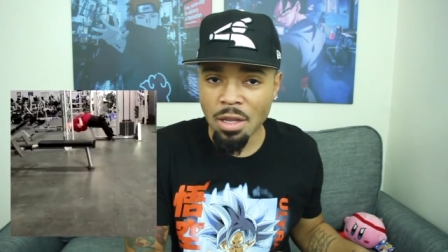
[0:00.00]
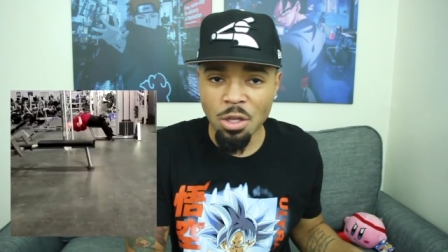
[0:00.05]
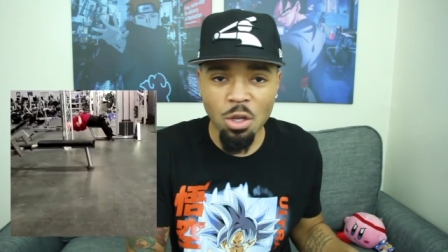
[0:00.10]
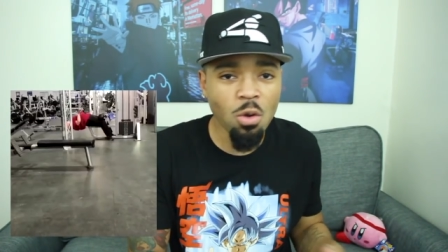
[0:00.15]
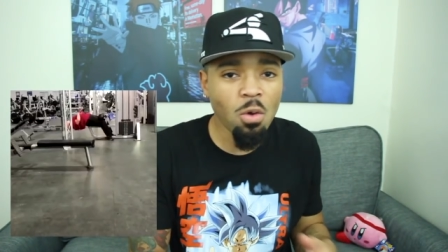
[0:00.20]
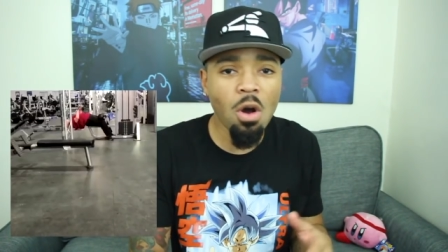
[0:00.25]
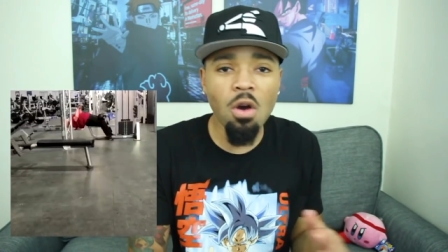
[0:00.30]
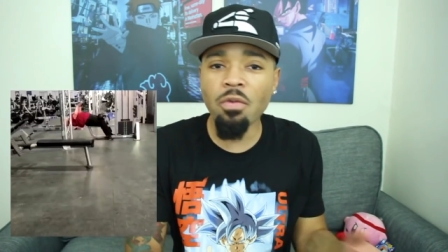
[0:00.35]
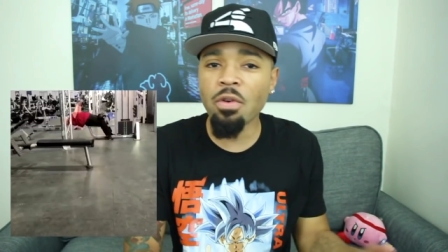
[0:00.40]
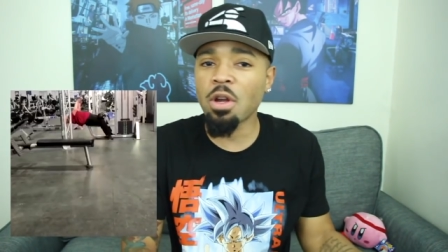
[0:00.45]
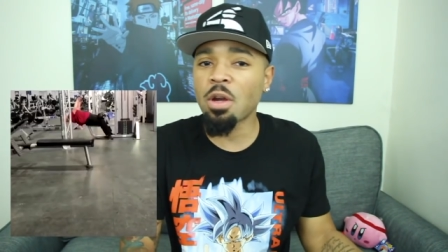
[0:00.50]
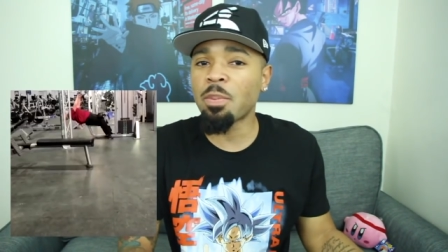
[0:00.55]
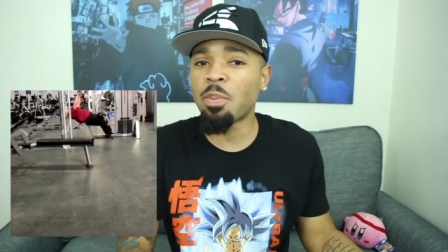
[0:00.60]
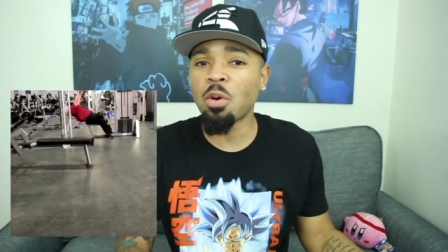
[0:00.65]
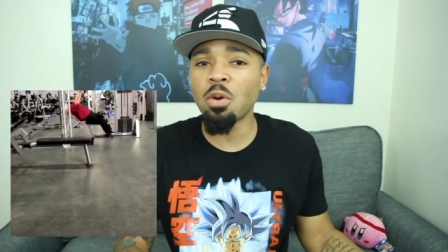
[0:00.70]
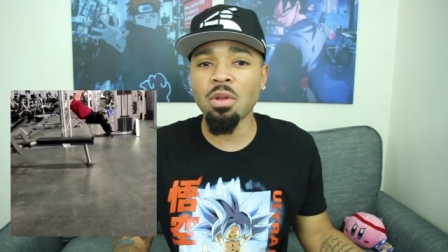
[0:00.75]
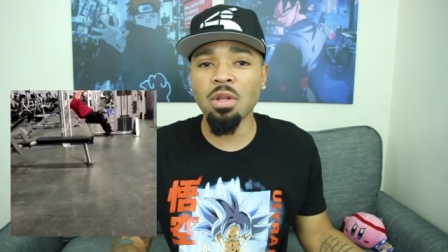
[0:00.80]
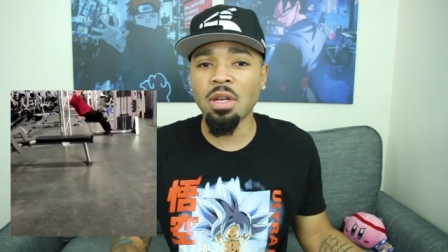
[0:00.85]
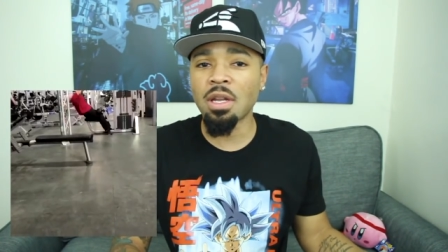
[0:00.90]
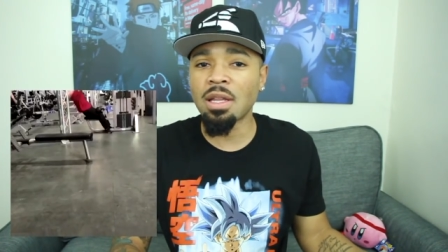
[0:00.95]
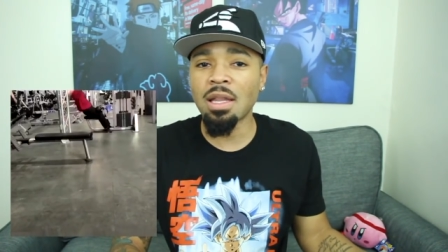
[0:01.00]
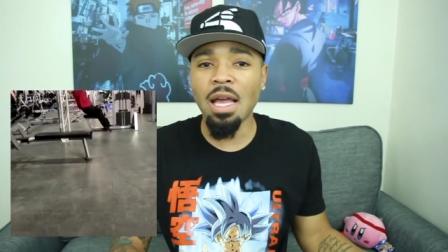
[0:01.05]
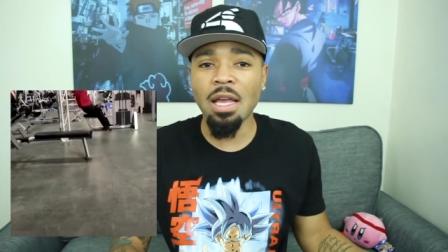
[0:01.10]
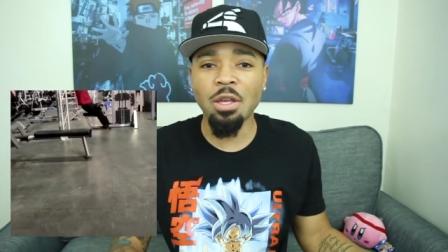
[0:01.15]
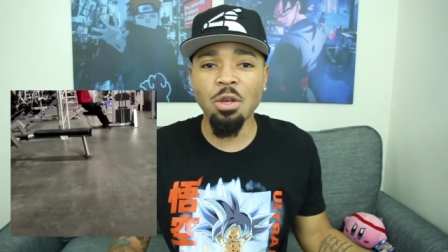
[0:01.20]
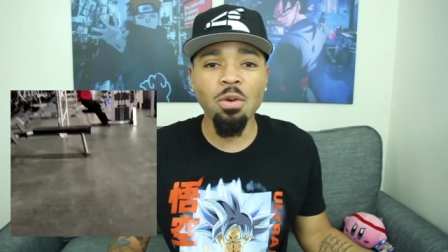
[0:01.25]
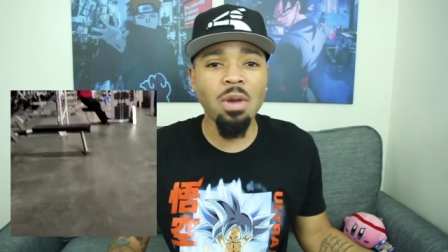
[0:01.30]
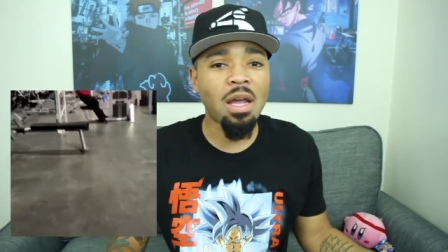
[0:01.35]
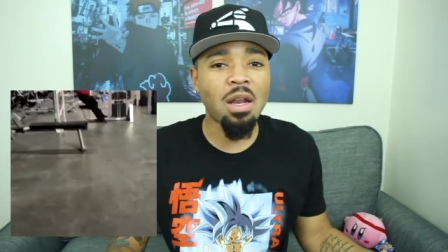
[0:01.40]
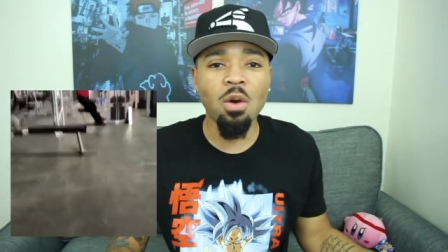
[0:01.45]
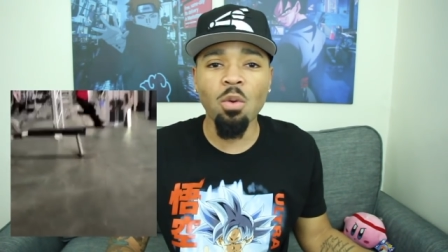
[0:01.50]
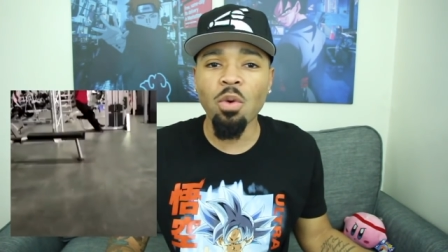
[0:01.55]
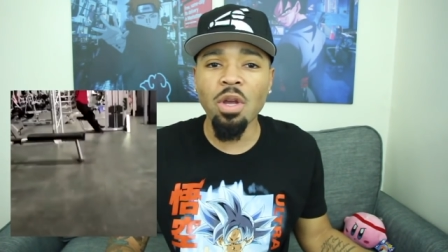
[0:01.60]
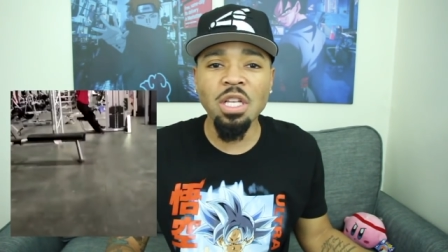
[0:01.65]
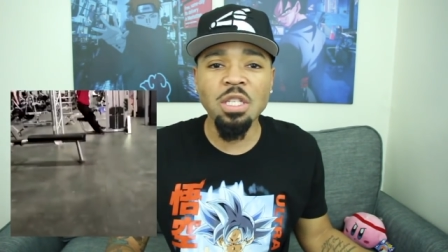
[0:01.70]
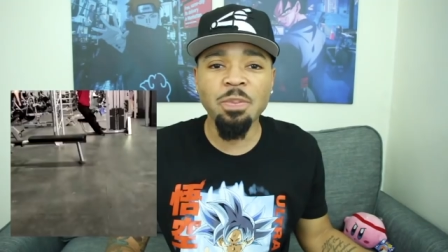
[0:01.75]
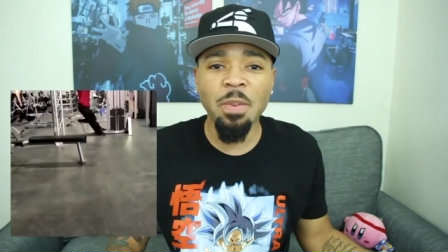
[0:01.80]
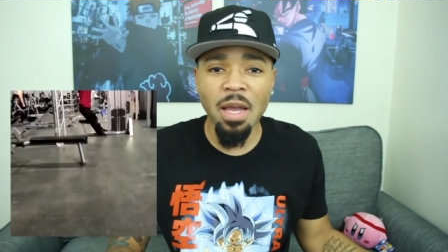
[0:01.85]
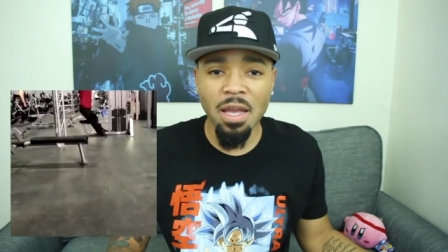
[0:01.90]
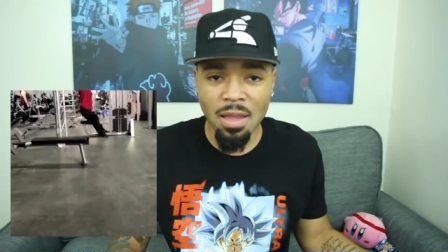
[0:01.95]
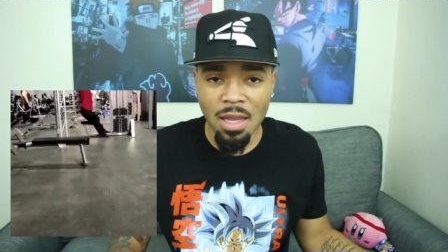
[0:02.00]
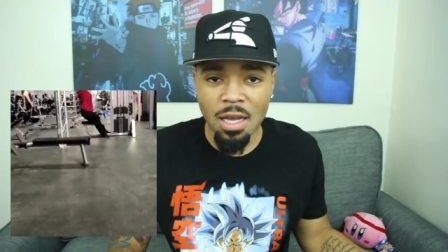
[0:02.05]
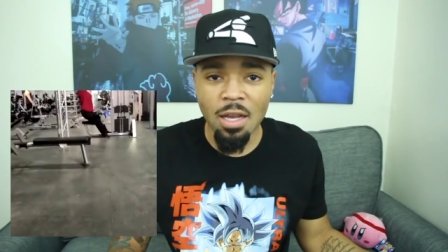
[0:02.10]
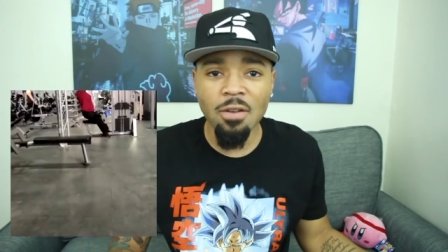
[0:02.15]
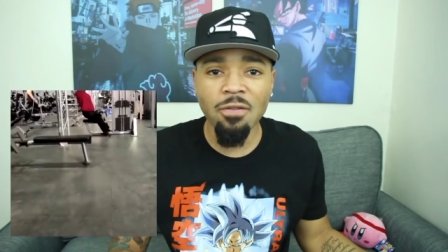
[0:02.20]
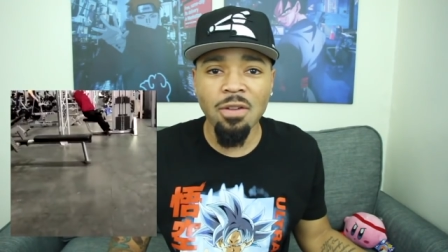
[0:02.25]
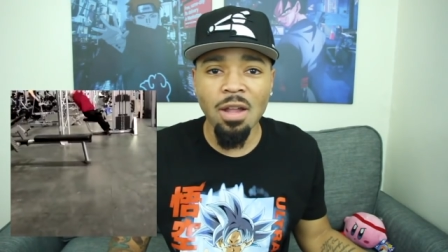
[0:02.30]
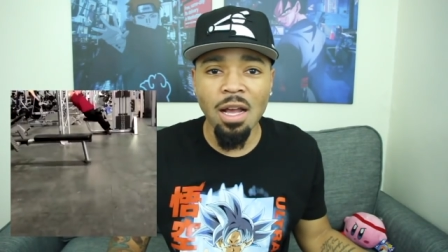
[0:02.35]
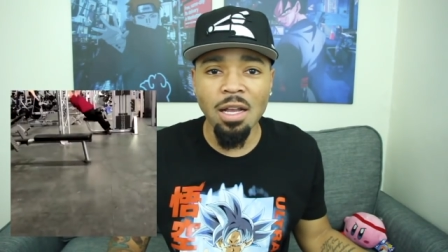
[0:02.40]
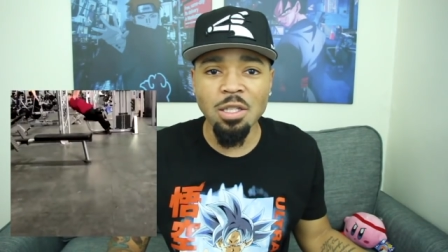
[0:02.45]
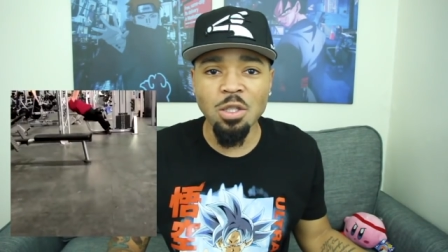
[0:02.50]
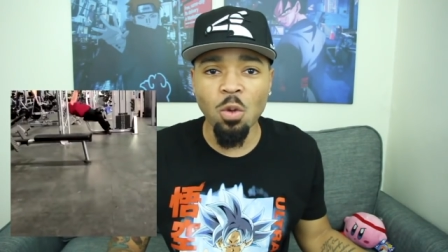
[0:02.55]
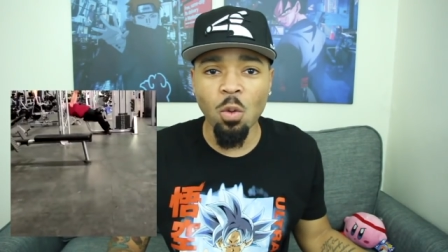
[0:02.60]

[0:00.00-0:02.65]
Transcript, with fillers: and you over here pulling it like you got a wingspan like a flying